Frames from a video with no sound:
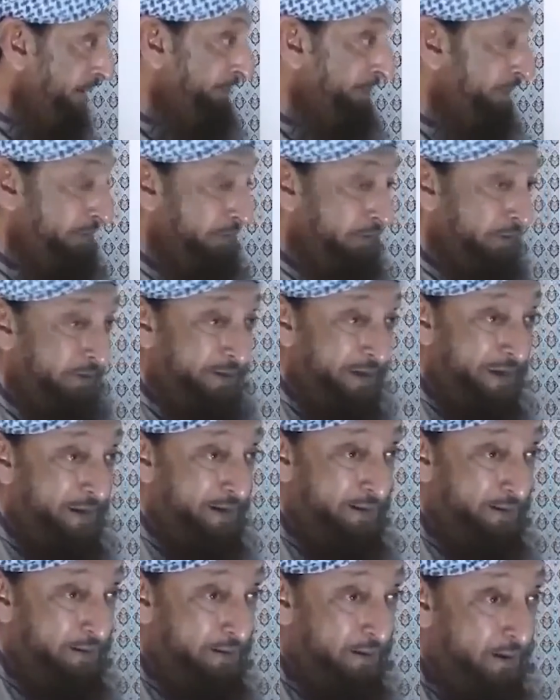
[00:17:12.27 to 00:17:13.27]
people to
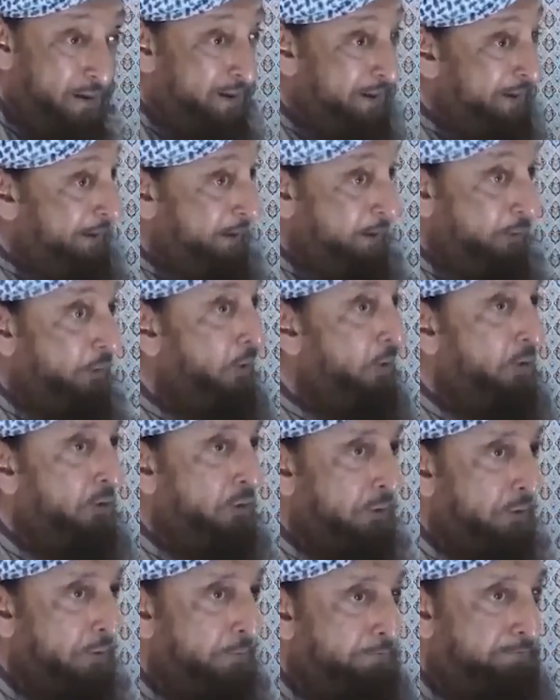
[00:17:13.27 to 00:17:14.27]
take the leading
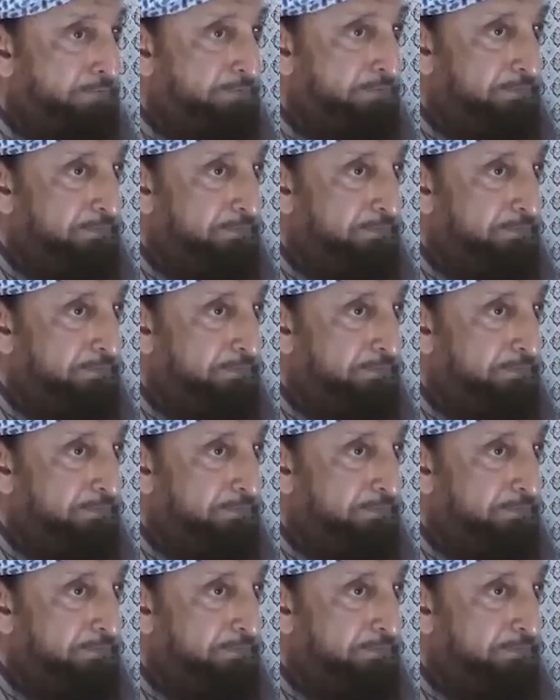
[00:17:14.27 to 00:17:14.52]
role.